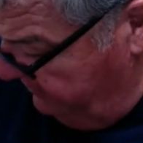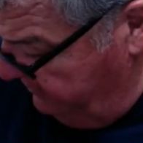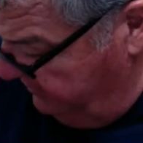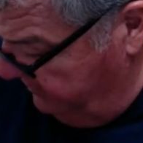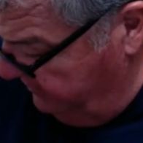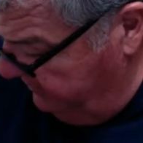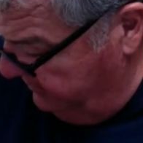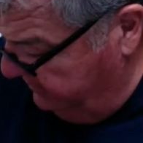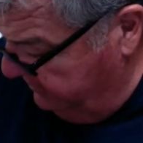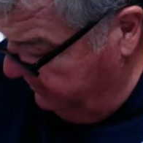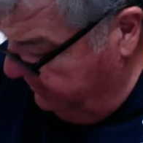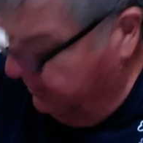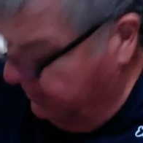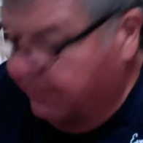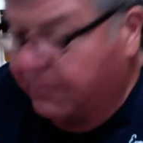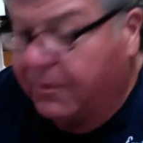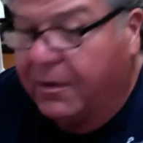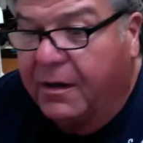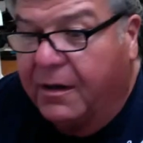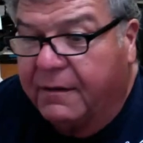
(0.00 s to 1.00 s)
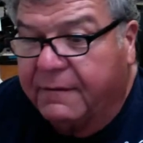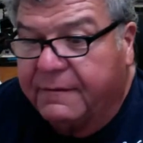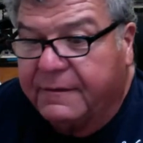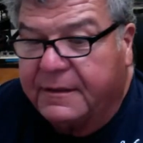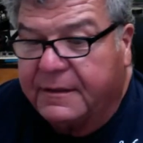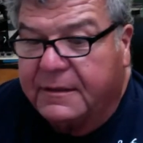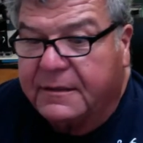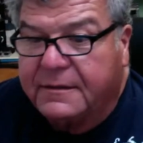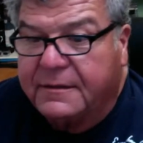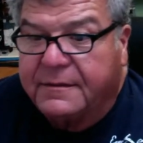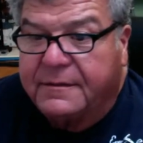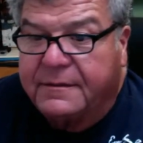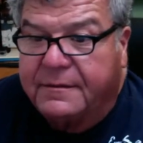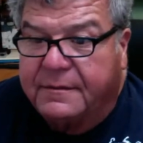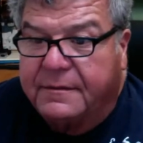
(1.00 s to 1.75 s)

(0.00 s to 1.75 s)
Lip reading: Okay, so I got Marvin.